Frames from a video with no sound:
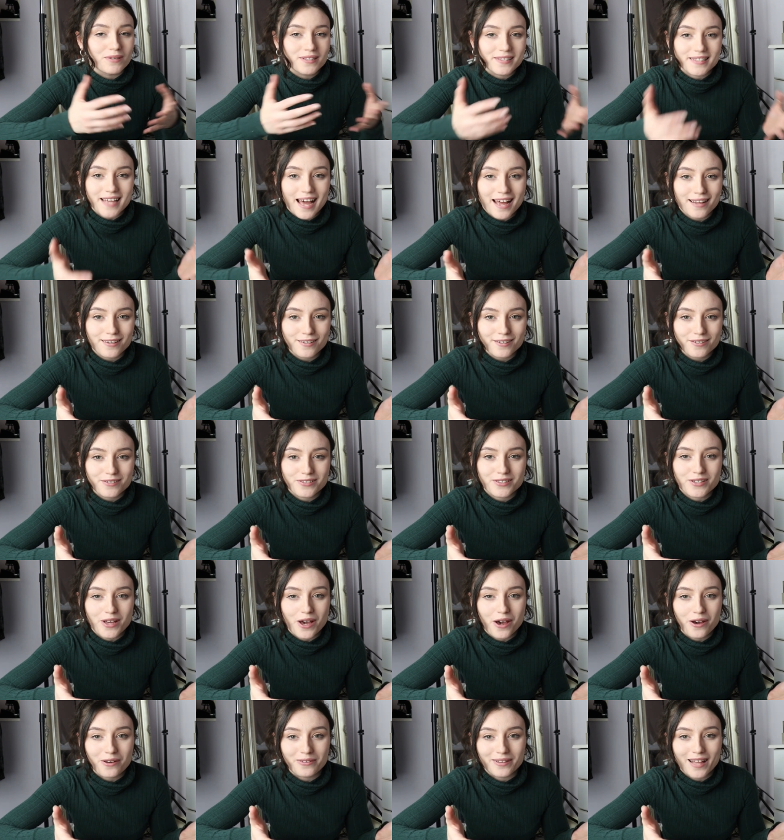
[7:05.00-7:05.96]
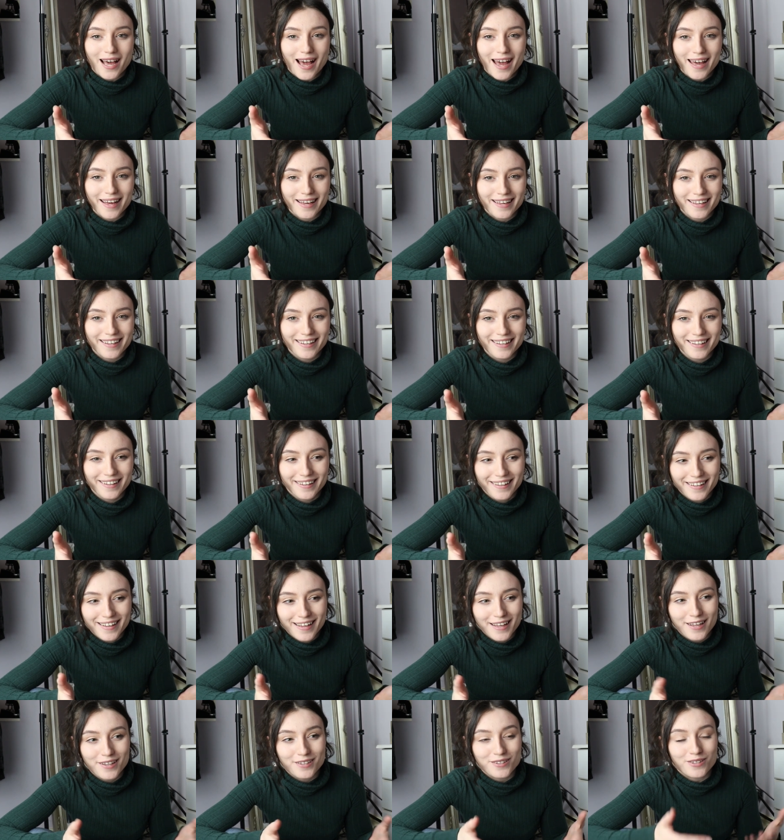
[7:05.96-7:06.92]
percent, so like
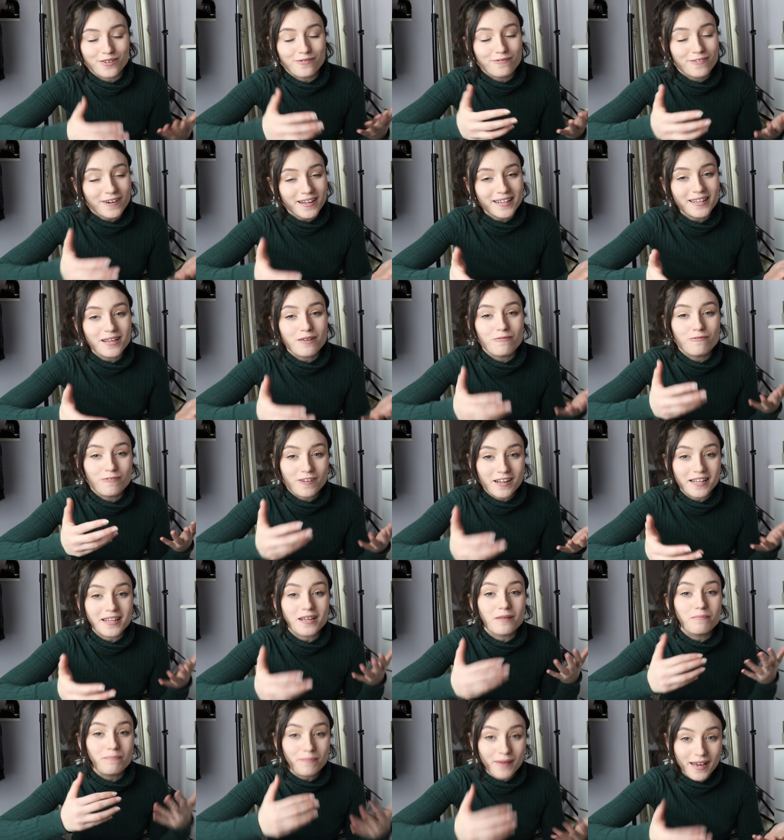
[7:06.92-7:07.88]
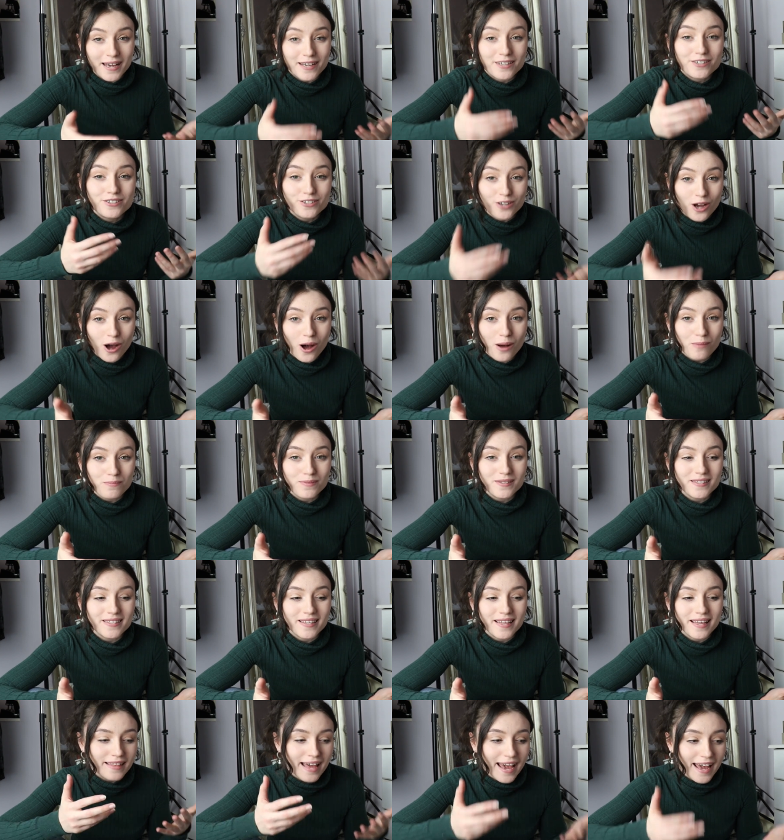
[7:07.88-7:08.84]
the really, really big shops,
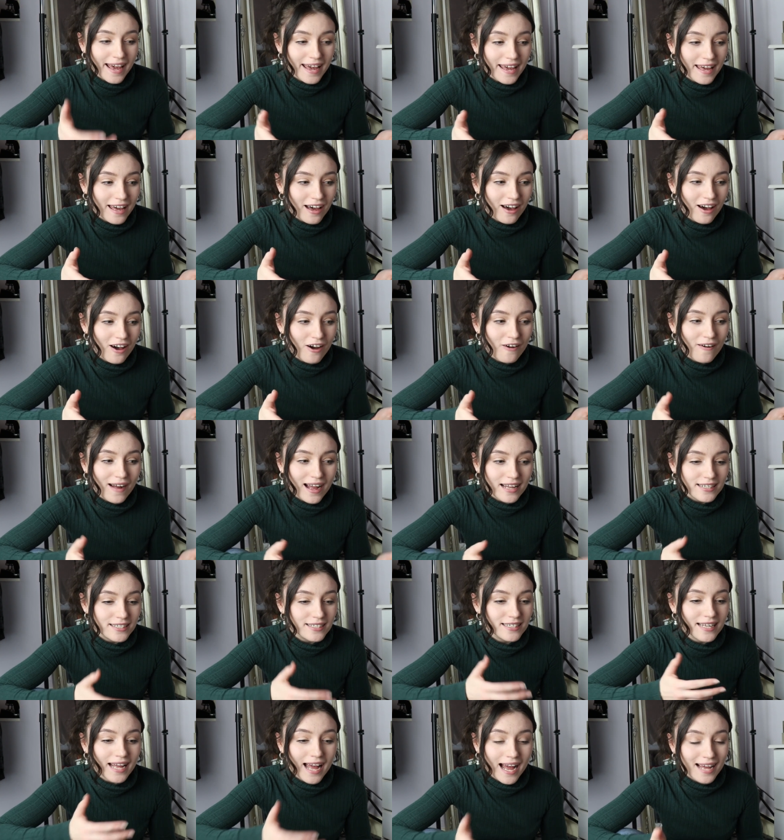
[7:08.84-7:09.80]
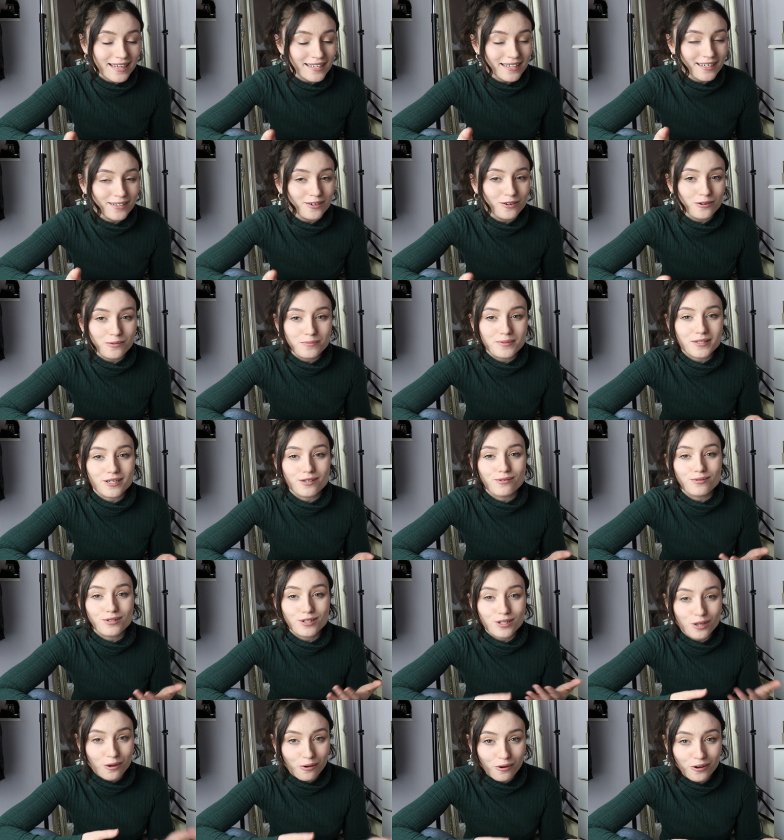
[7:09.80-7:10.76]
they are actually adding up to
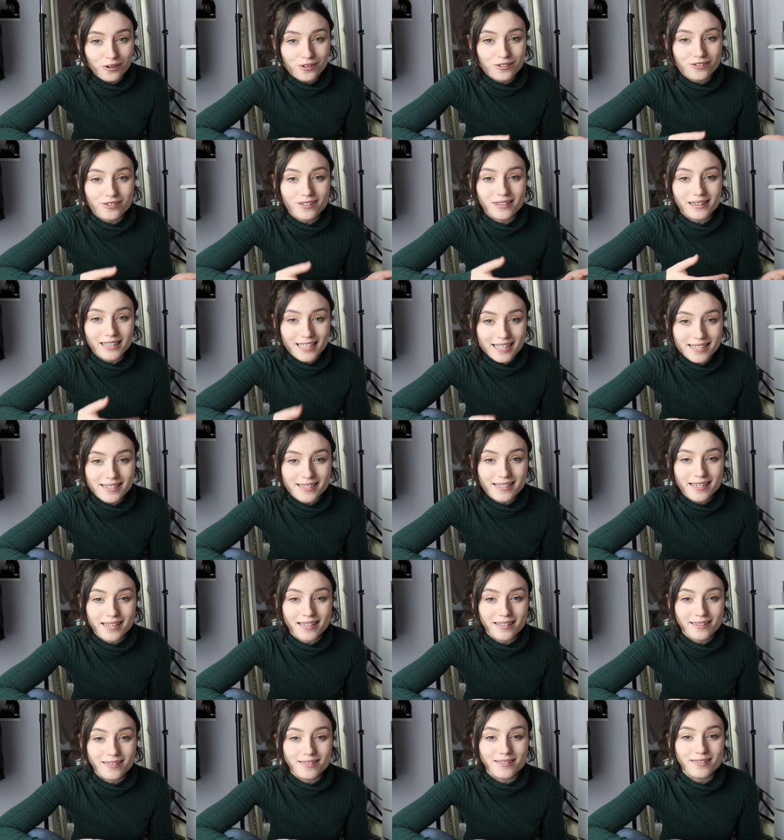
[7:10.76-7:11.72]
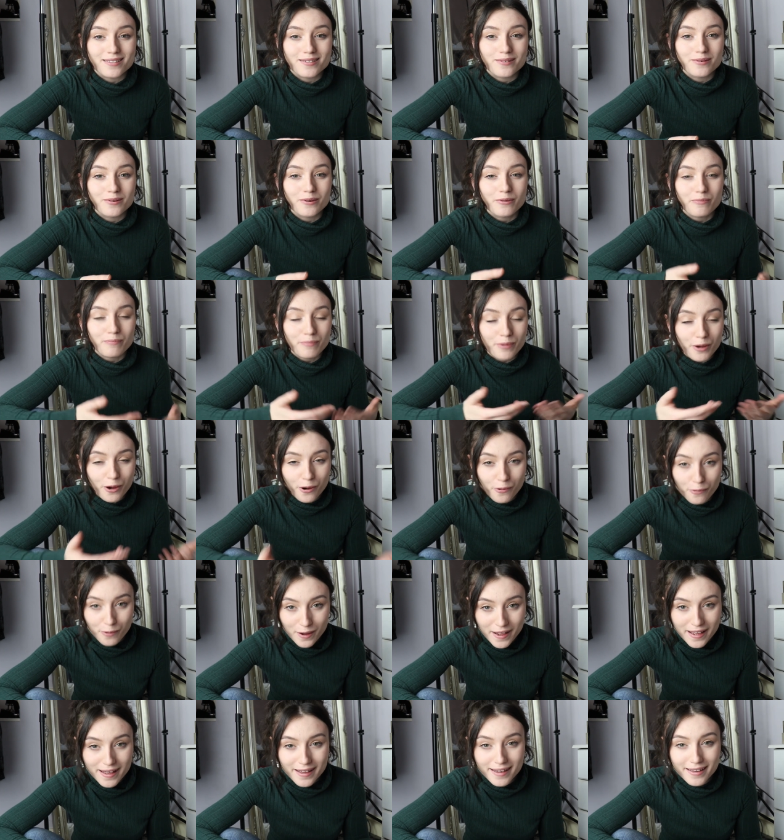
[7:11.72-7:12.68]
two hundred listings per
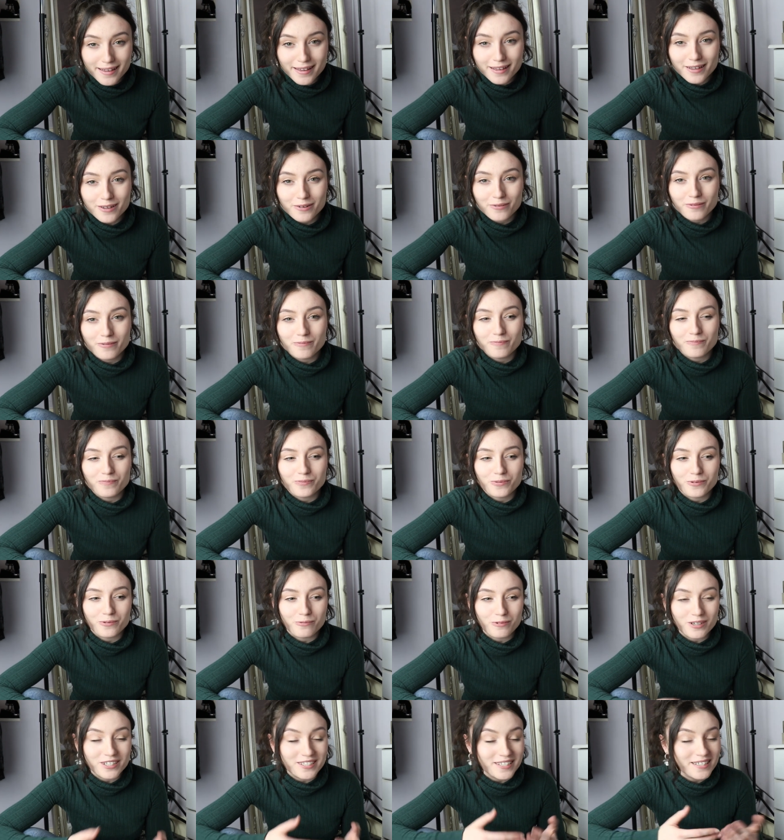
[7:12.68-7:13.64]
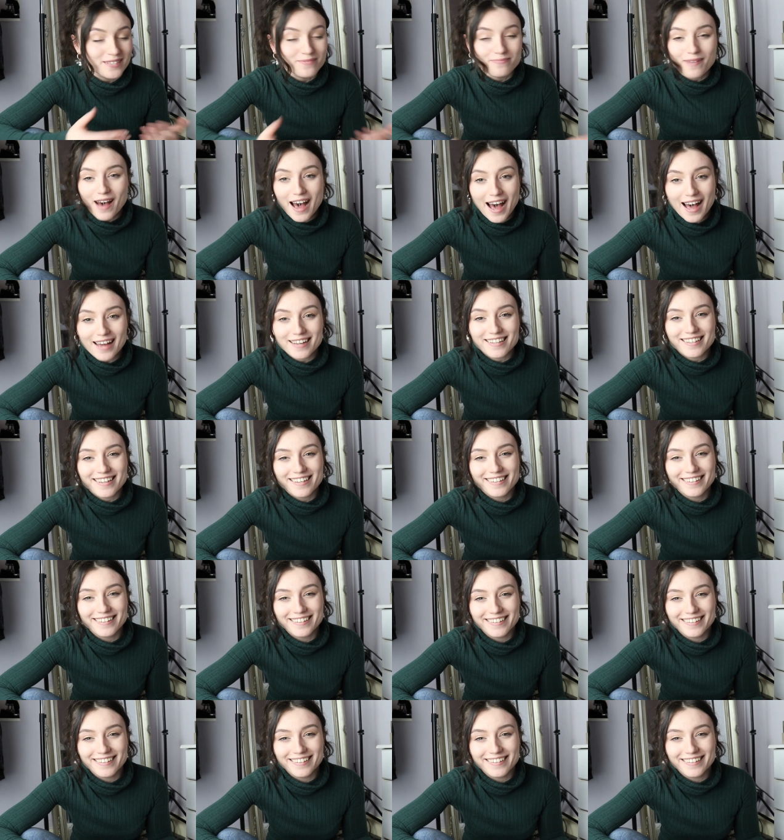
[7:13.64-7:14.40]
week, which is mad.